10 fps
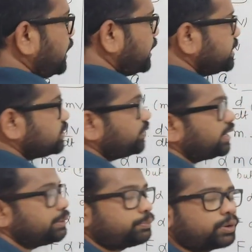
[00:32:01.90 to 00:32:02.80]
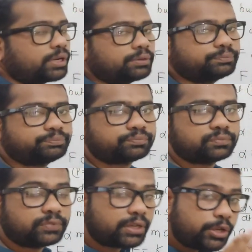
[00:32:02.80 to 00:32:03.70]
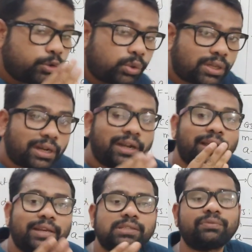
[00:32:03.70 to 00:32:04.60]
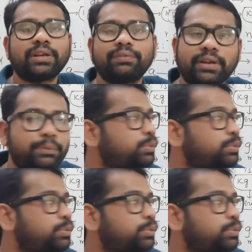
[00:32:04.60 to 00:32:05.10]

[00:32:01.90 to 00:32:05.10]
and dyne is very important. The newton and dyne is very very